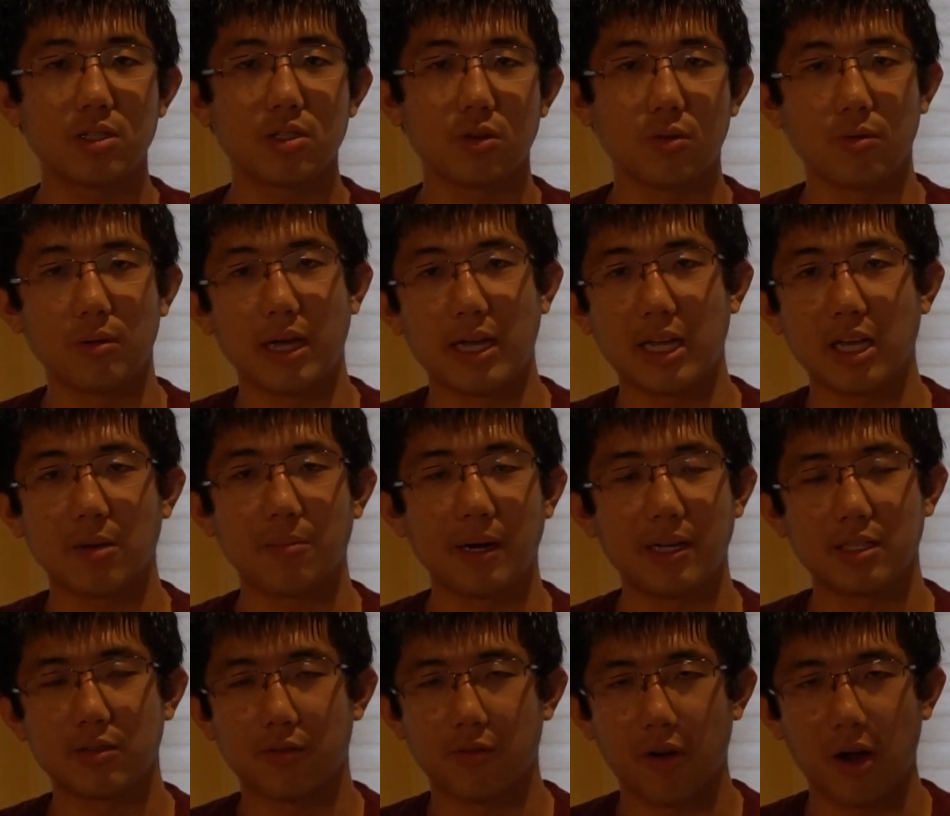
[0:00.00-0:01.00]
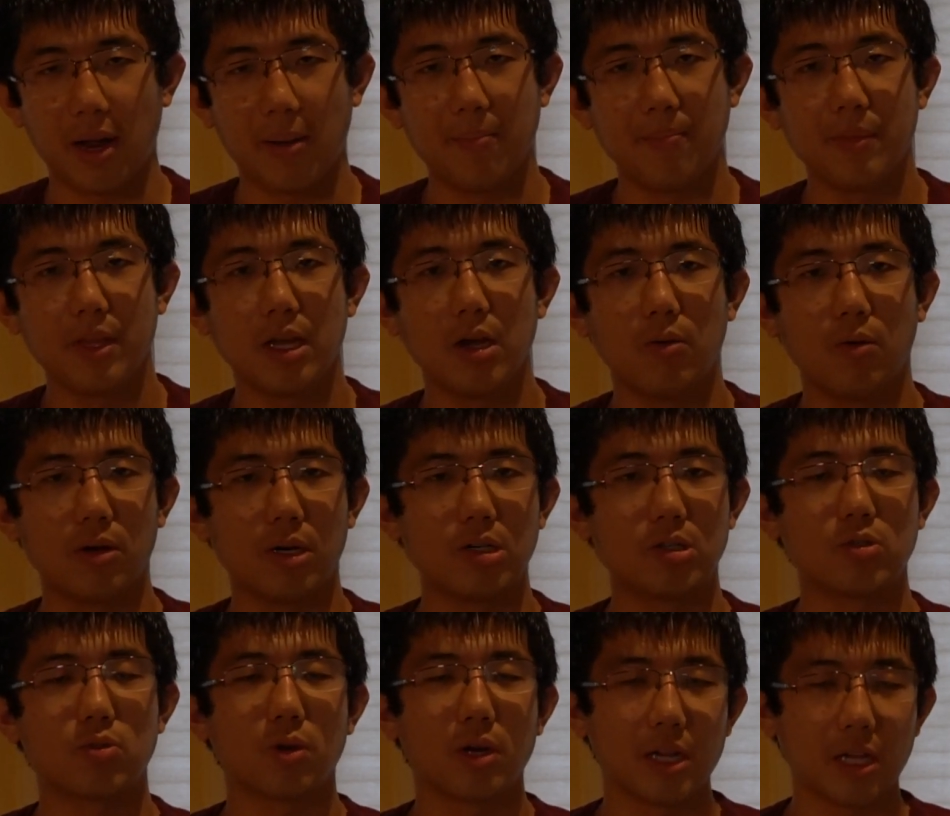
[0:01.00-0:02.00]
So 8 gigabytes of RAM,
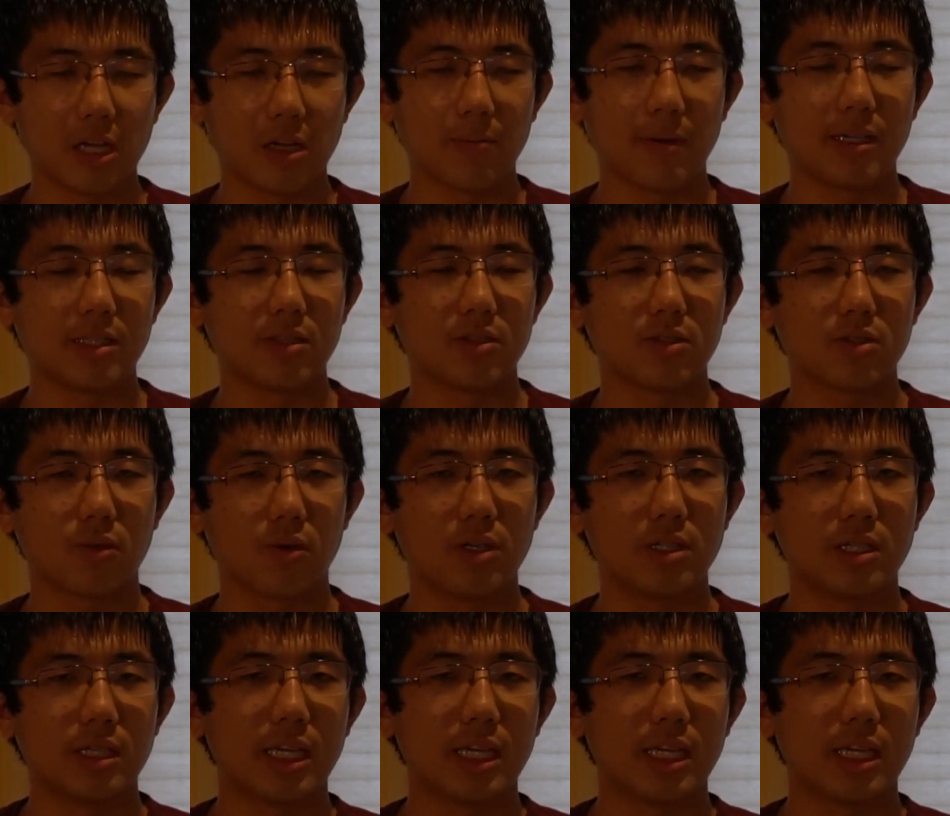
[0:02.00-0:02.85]
128 gigabytes of storage.